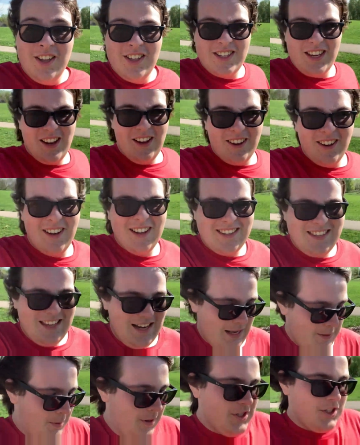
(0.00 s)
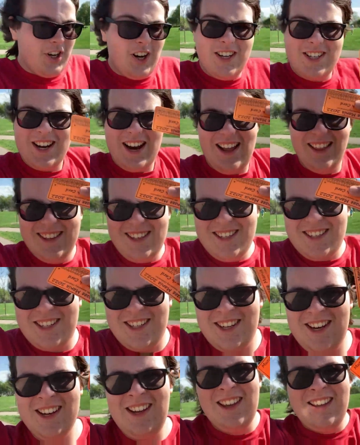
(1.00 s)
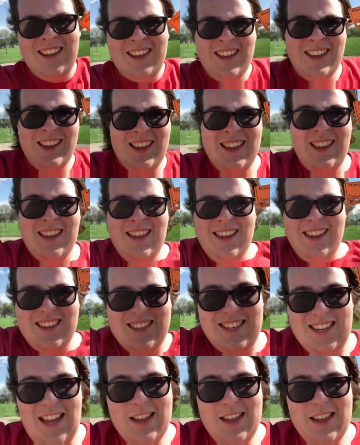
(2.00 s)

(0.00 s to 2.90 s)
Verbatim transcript: So today's punch card challenge is to